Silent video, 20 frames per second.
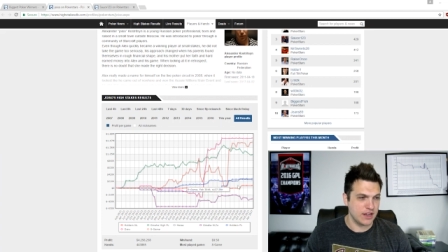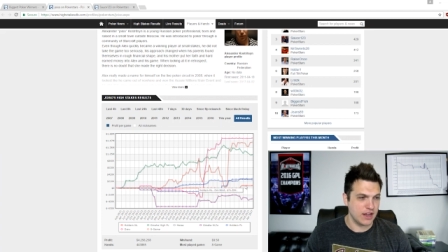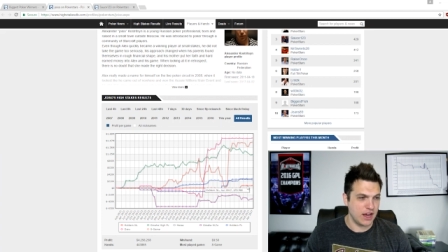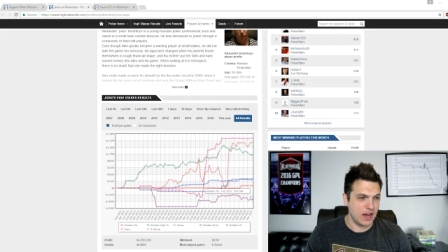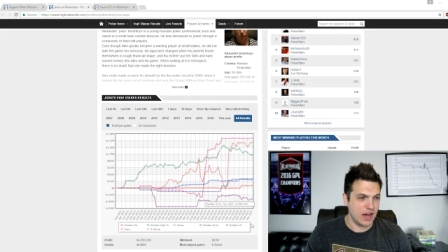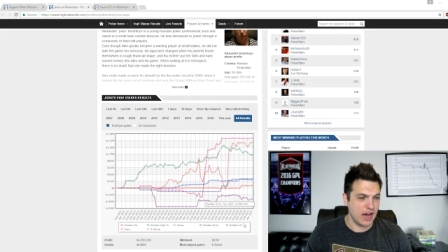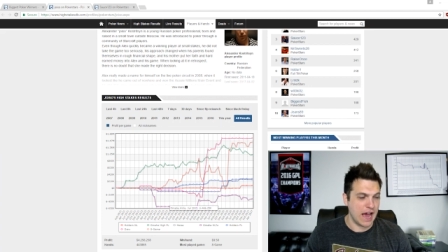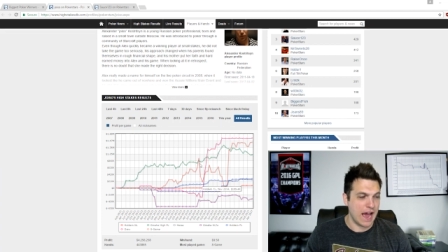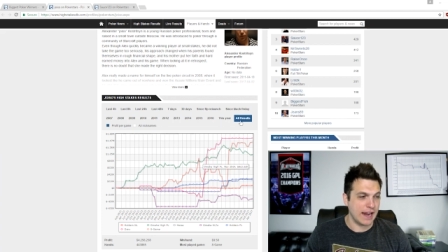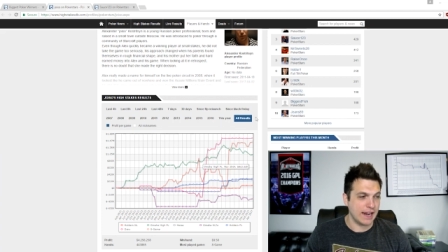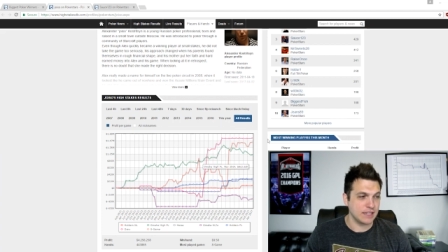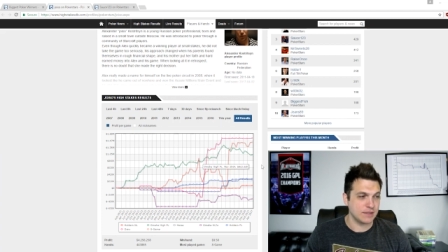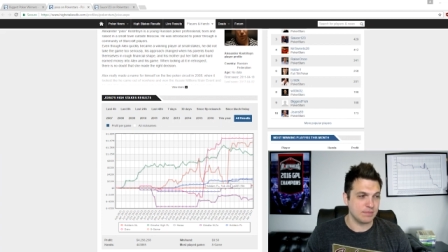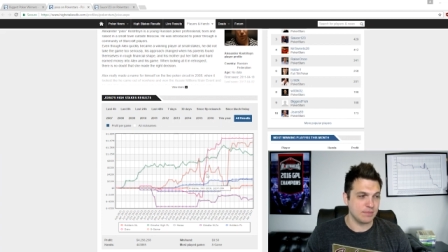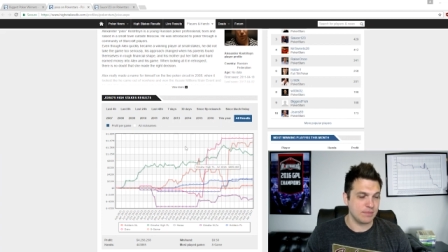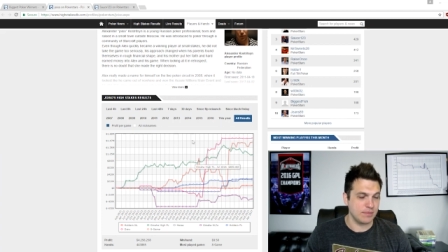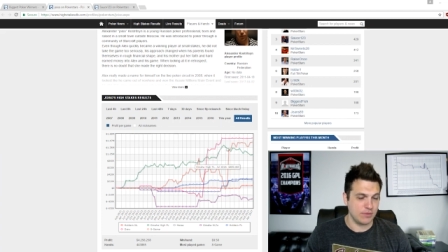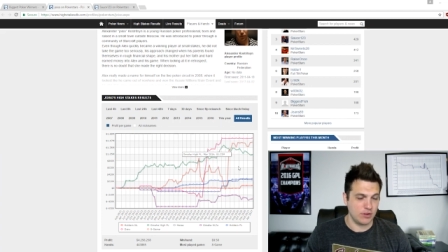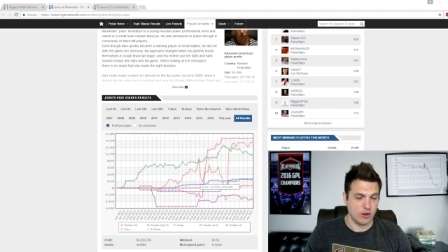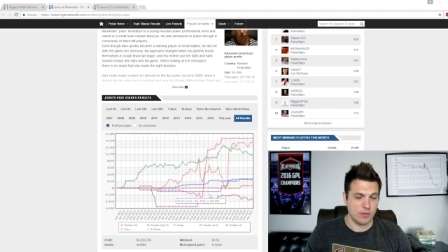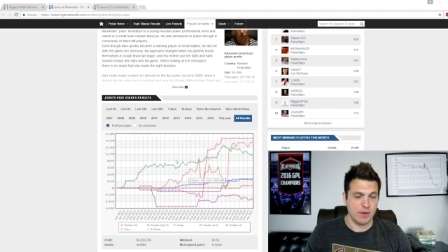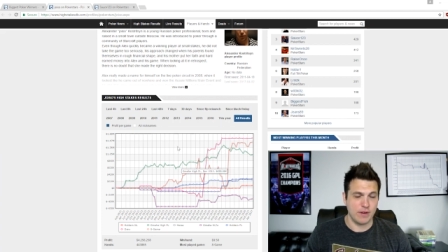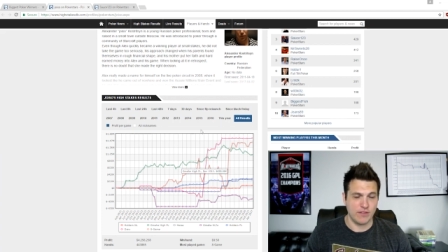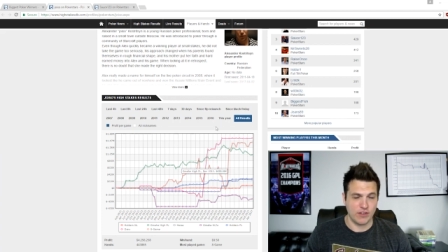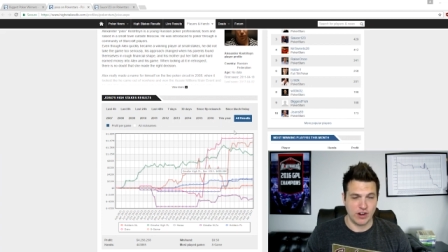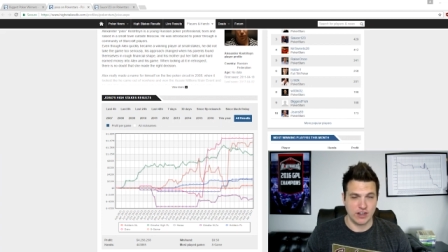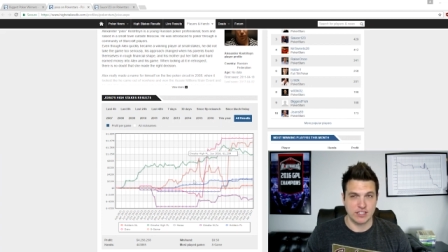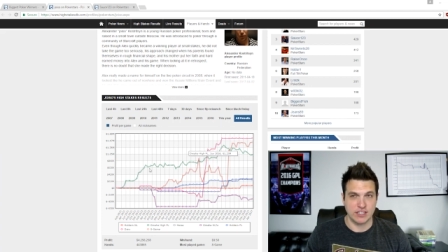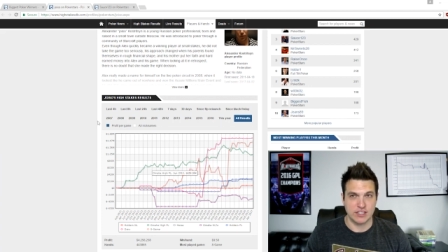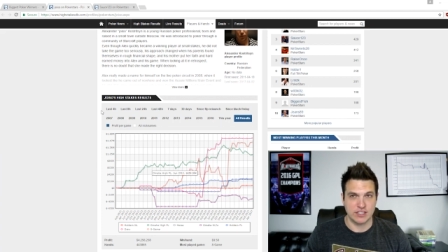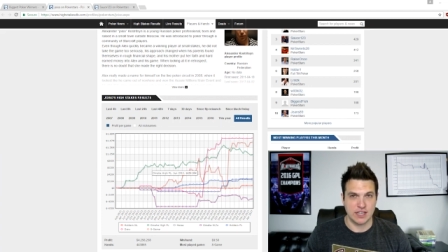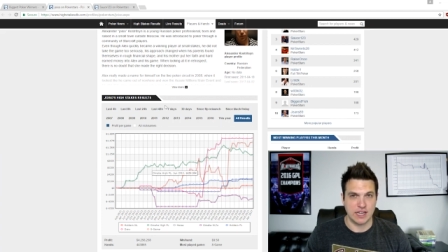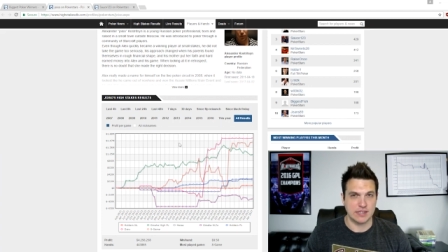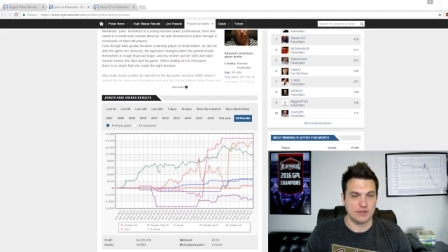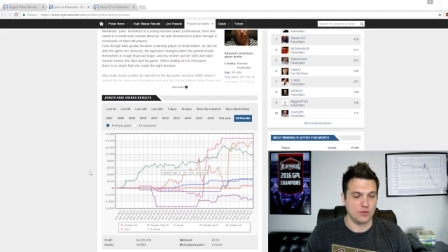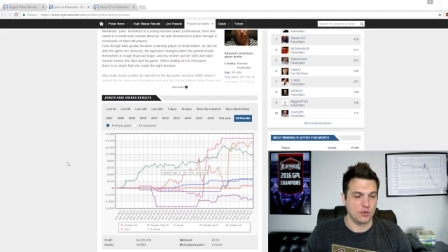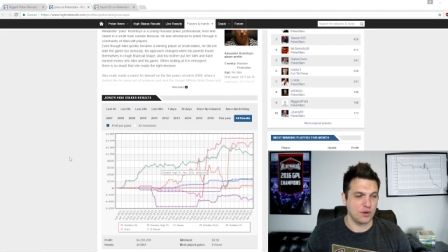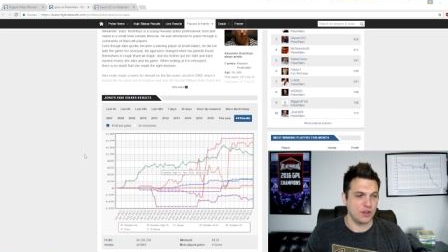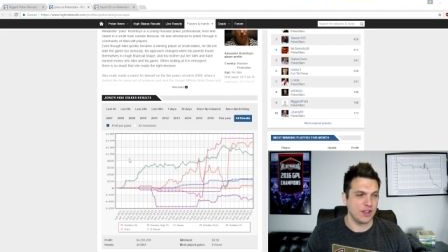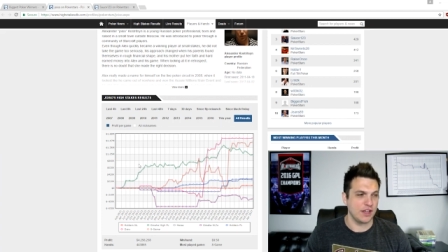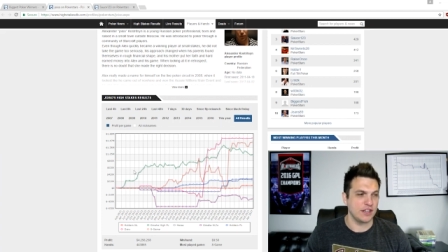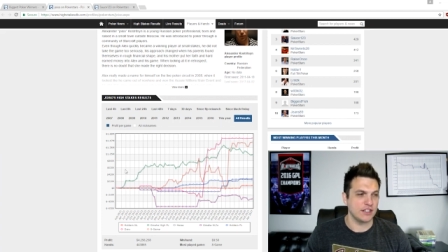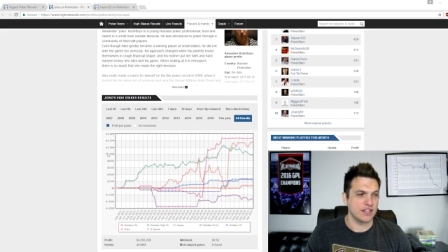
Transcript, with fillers: and has, you know, been very successful with it.